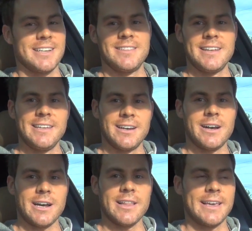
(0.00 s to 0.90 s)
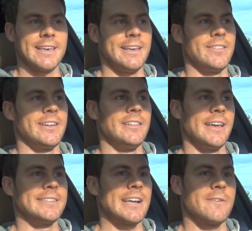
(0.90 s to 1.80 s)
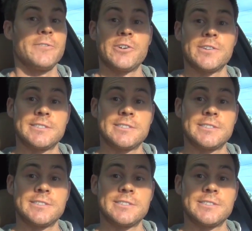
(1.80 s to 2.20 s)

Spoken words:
And then I like it, and then he lays out for your